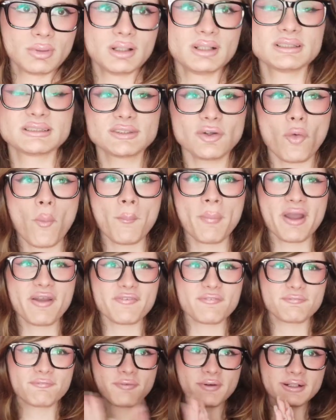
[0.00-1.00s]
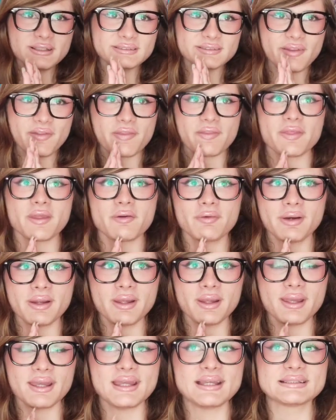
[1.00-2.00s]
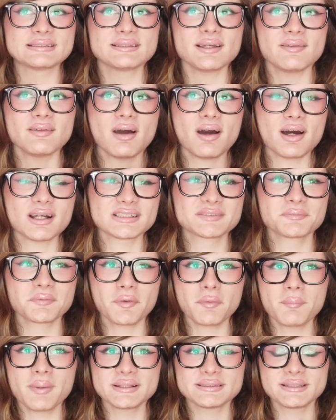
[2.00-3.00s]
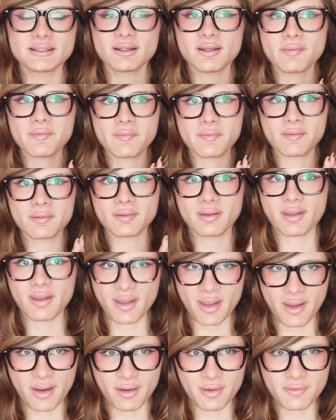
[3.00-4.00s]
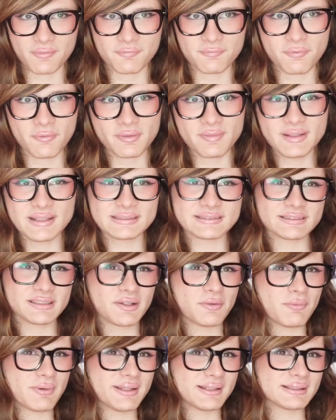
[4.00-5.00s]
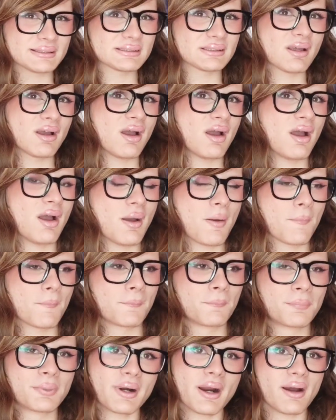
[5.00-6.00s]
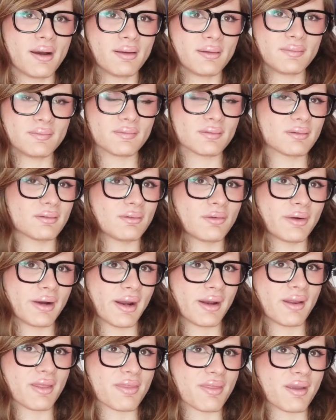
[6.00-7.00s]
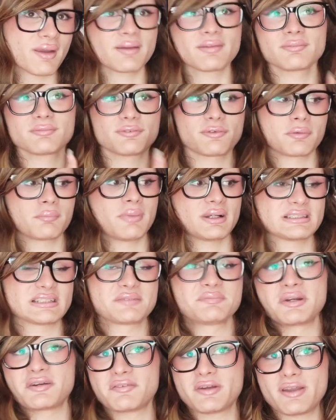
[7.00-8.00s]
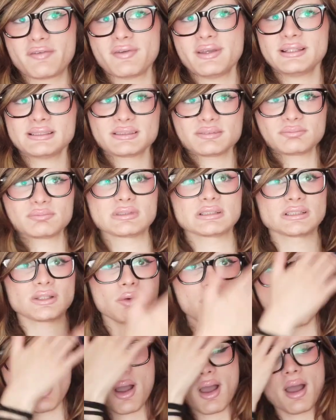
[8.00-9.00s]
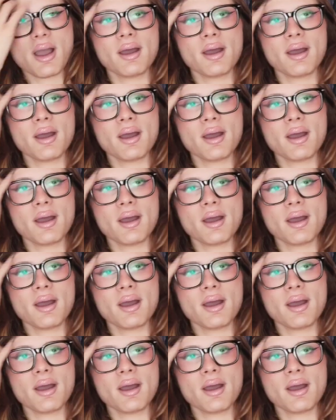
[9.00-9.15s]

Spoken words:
So, my first theory is that Hasbro basically didn't care for the Sea Wees brand or anything, and for Magic Merbabies. So,